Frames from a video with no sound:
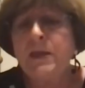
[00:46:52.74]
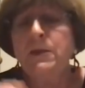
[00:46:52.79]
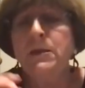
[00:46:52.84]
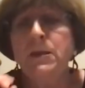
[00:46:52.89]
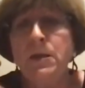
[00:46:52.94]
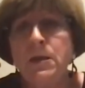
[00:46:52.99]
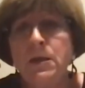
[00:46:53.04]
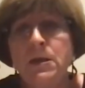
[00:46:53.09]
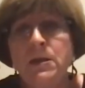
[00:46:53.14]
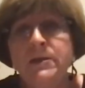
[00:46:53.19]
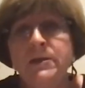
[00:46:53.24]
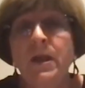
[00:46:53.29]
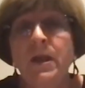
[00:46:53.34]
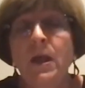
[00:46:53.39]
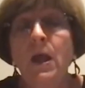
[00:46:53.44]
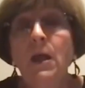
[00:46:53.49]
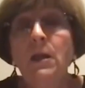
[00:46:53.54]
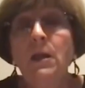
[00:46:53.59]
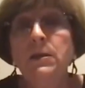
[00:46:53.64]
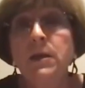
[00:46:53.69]
the kids
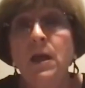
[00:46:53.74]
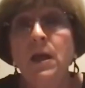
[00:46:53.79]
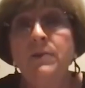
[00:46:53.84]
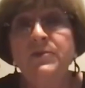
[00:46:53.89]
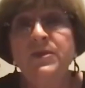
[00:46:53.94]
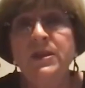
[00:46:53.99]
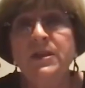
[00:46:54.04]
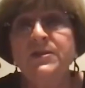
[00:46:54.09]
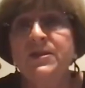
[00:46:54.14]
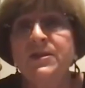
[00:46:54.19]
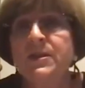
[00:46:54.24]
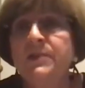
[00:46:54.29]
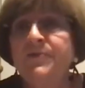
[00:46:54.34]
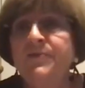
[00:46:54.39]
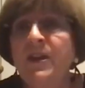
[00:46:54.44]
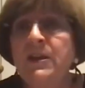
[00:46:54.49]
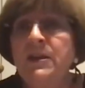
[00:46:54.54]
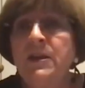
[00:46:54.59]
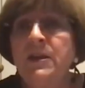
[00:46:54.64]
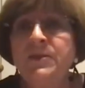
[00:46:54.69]
love this. And if
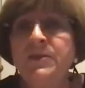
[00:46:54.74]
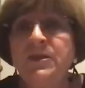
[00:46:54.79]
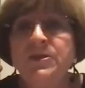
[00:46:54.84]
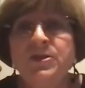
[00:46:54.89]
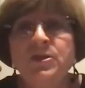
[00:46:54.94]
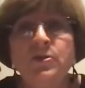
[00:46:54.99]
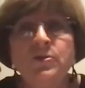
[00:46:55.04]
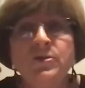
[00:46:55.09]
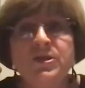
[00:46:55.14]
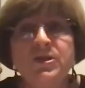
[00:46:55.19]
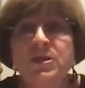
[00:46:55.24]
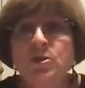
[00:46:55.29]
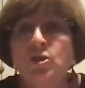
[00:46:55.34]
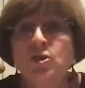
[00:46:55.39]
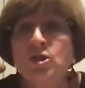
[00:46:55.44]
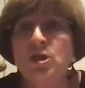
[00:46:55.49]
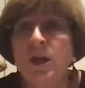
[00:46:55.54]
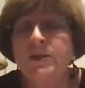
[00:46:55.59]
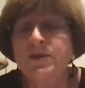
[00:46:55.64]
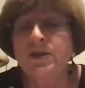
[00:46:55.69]
I can get these two still
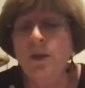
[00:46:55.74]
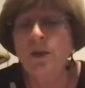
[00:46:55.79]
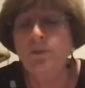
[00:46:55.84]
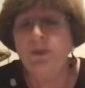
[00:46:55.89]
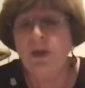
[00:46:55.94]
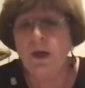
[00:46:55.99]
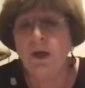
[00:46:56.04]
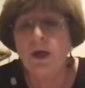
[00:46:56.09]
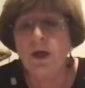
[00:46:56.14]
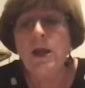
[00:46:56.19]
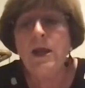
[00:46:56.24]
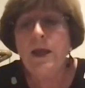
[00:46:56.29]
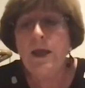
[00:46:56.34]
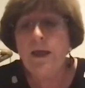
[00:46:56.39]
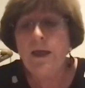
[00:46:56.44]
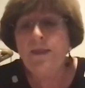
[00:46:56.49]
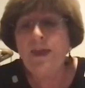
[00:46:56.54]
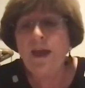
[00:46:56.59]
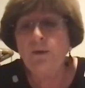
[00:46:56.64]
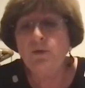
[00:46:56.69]
shots up there,
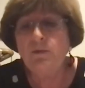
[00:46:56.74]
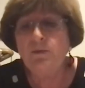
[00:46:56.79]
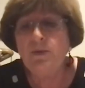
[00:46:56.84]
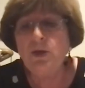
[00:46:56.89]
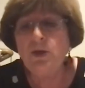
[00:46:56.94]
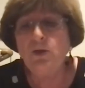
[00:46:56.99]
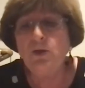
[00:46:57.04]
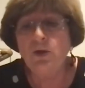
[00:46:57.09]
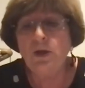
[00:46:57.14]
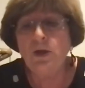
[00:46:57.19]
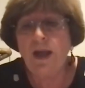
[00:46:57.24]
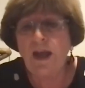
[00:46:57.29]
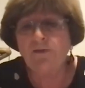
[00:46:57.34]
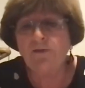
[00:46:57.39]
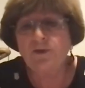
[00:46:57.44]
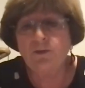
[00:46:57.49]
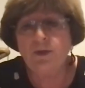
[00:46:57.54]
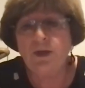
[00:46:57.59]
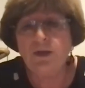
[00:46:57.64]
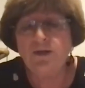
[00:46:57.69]
that would be good
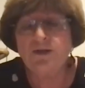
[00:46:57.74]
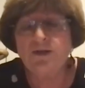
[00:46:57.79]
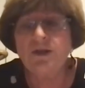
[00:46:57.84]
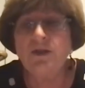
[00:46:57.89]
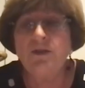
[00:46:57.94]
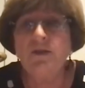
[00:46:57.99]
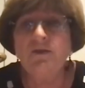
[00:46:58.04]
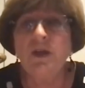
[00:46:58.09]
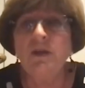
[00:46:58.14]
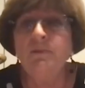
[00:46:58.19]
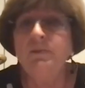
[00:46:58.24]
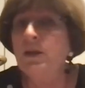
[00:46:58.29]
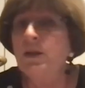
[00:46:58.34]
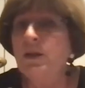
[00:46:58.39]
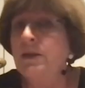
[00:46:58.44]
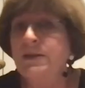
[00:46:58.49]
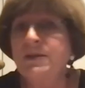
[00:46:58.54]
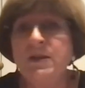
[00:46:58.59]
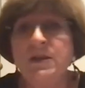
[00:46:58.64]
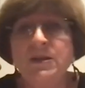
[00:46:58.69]
after we see the thing,
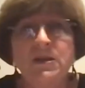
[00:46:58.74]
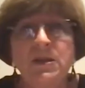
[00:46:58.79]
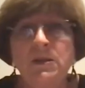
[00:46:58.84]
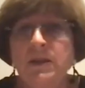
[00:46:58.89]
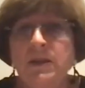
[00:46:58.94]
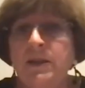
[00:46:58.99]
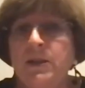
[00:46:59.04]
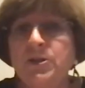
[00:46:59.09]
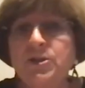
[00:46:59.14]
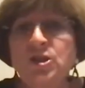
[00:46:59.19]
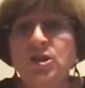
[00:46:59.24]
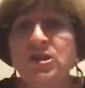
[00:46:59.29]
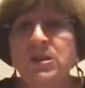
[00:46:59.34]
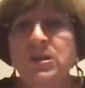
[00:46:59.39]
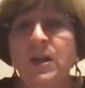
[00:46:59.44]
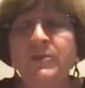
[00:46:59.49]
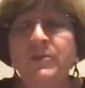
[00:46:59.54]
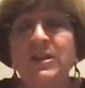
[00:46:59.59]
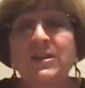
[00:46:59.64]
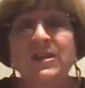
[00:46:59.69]
because it, the littles just
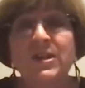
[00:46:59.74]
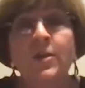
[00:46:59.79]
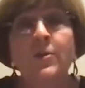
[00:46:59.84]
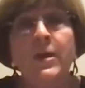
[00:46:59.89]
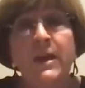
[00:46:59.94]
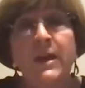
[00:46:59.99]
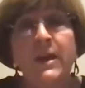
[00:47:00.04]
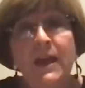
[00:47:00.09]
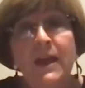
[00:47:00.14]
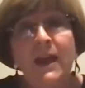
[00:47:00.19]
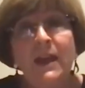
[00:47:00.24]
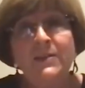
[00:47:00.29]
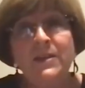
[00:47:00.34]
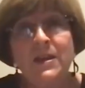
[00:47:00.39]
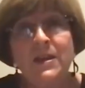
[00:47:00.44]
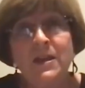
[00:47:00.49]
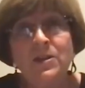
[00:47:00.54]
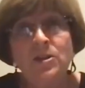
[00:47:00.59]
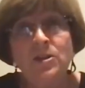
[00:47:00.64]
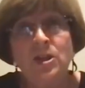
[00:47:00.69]
loved it. So at
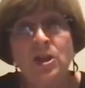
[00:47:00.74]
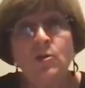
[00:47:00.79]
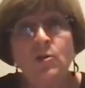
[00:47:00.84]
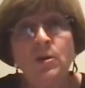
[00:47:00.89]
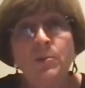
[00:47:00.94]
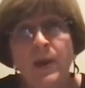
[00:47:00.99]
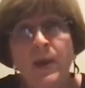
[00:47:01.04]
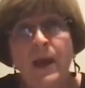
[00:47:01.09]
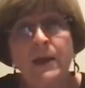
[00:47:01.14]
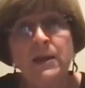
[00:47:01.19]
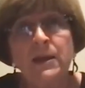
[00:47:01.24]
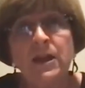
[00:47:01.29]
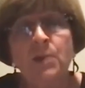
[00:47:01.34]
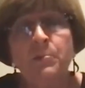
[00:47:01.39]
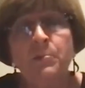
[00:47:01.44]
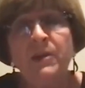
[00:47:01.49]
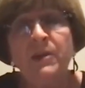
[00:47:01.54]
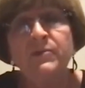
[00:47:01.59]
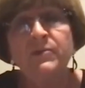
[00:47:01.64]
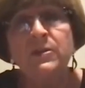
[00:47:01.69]
the end of the year, I'm packing
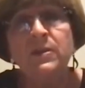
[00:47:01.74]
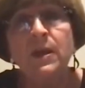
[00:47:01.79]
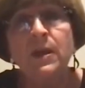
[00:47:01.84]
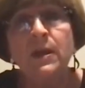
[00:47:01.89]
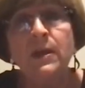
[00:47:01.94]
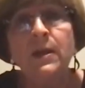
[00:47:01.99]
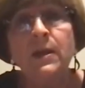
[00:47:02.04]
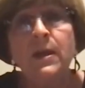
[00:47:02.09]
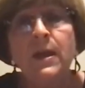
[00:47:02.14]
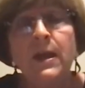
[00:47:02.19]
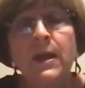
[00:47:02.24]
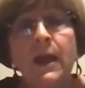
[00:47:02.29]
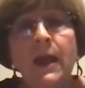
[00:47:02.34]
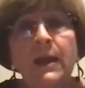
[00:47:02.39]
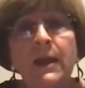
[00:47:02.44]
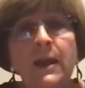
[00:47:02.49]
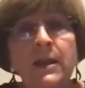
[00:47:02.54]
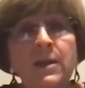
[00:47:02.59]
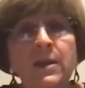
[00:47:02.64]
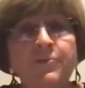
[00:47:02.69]
up everything
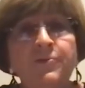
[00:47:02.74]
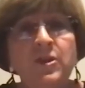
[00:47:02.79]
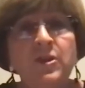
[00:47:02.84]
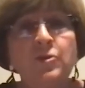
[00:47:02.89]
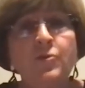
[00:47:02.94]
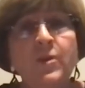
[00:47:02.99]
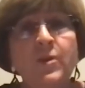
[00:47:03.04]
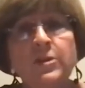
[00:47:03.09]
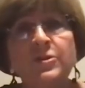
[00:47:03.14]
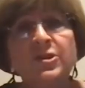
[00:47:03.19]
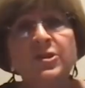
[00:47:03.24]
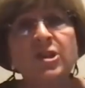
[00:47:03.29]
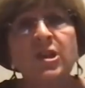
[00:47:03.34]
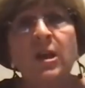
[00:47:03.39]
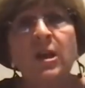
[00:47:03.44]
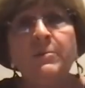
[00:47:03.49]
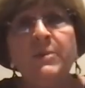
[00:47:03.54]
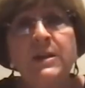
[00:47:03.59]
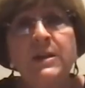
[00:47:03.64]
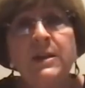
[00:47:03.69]
and I get fifth graders to
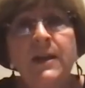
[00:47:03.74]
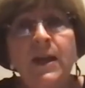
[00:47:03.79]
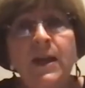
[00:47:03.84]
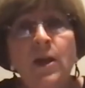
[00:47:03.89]
come in and